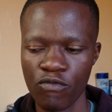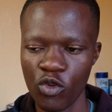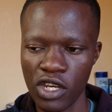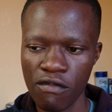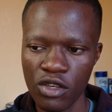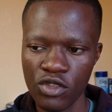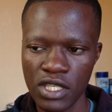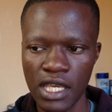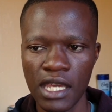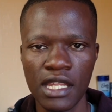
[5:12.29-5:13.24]
Whenever you
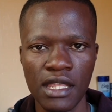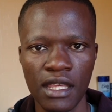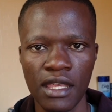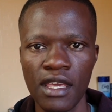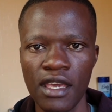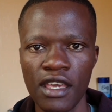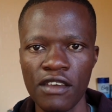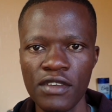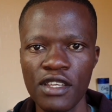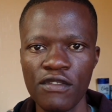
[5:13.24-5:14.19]
see anything,
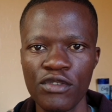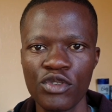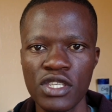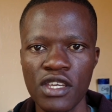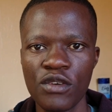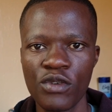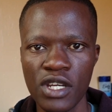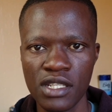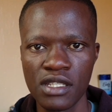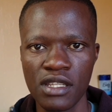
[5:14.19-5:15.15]
even if you see a
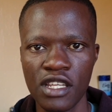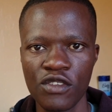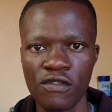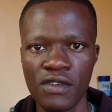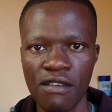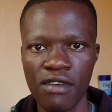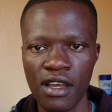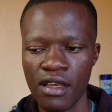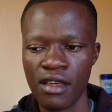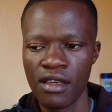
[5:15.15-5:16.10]
word that you've
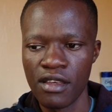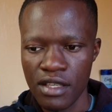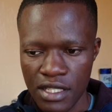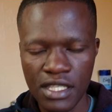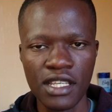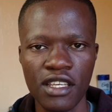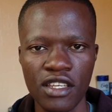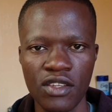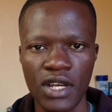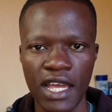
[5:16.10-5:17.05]
never seen
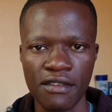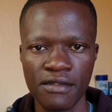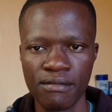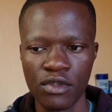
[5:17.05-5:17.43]
in your life,